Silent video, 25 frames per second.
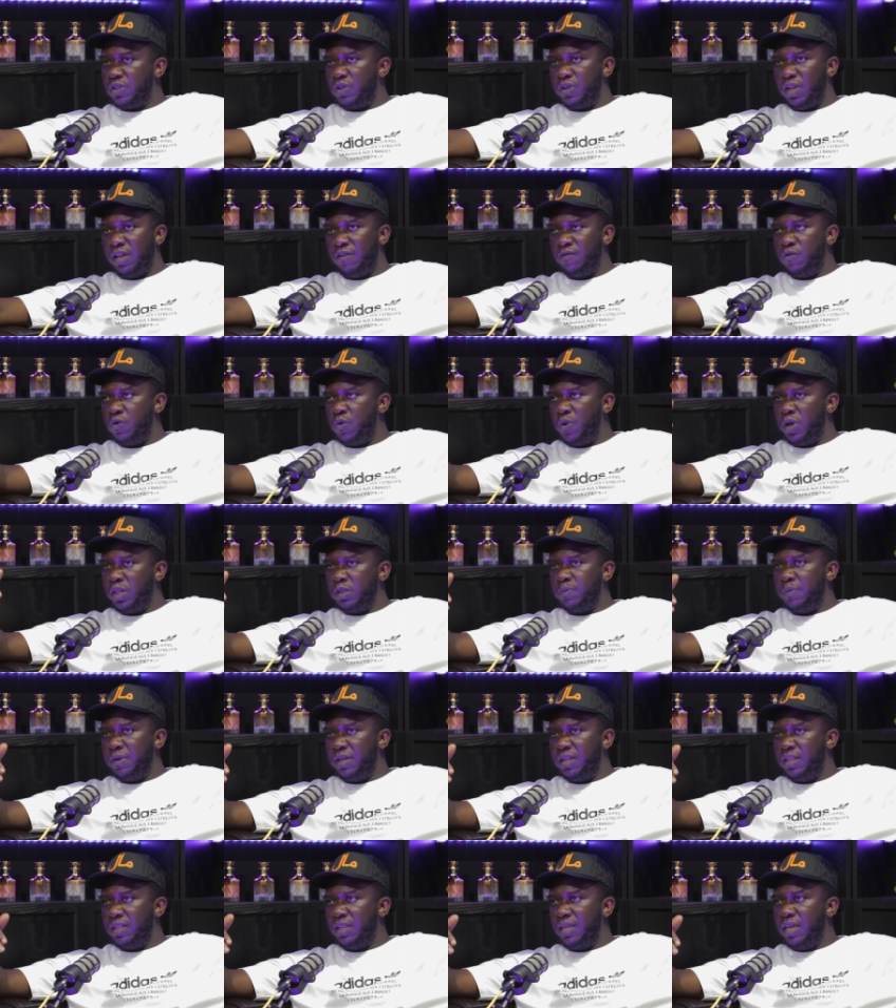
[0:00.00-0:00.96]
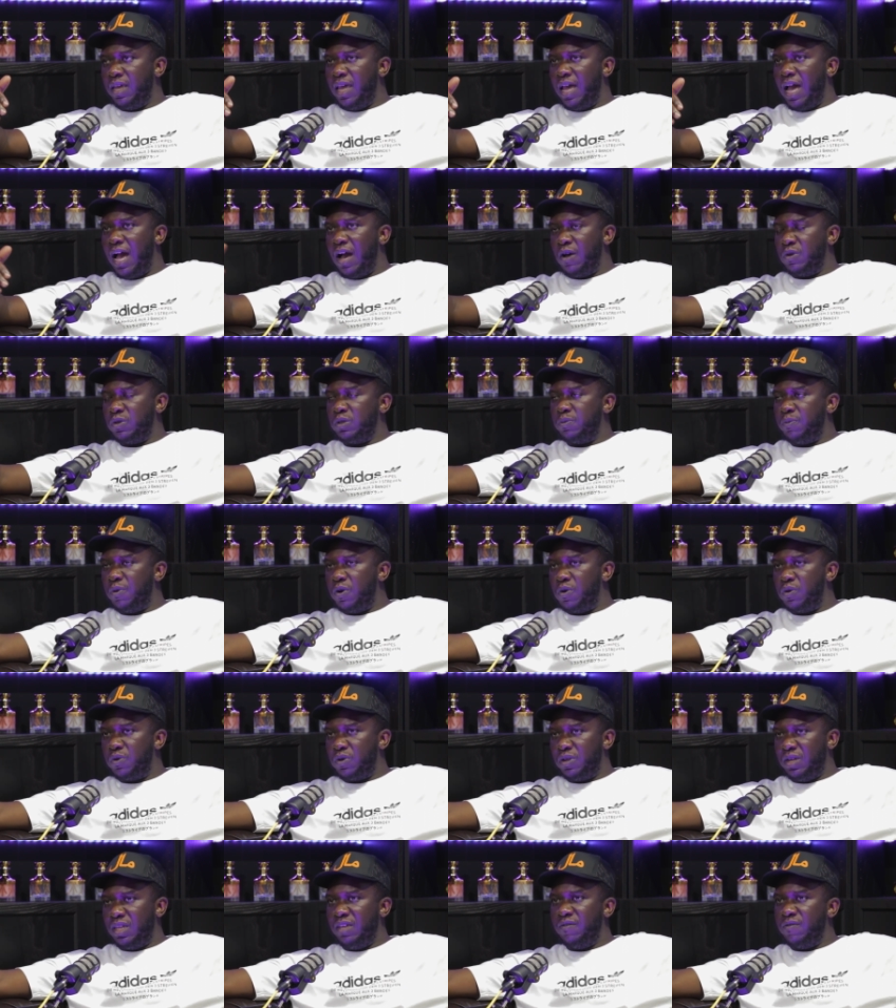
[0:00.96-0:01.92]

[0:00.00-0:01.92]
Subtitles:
So they've always been outspoken.